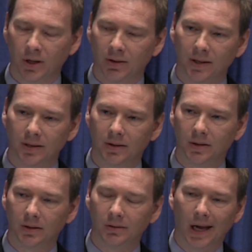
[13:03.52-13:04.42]
we think
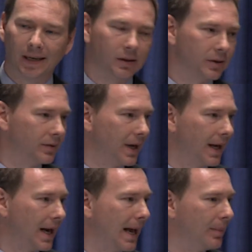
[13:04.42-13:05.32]
the likelihood of
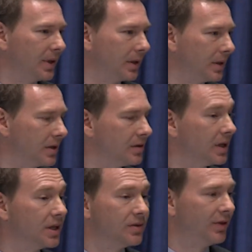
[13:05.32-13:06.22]
that happening
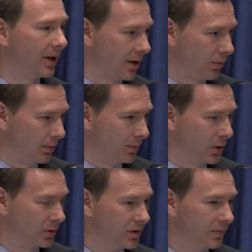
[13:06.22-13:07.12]
is, is very
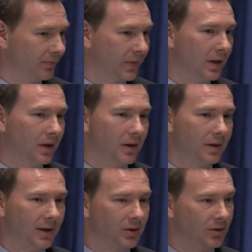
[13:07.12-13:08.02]
remote.
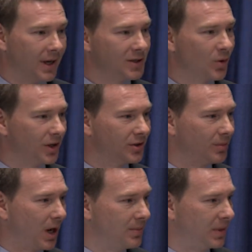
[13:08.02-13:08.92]
Now your next
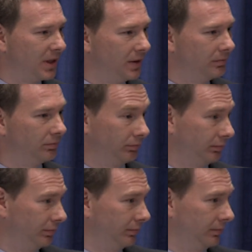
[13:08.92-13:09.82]
question might be,
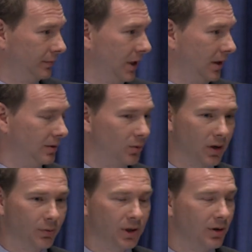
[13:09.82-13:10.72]

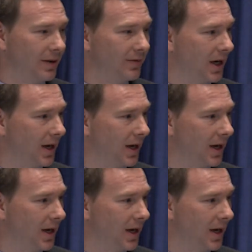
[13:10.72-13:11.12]
what if we do have a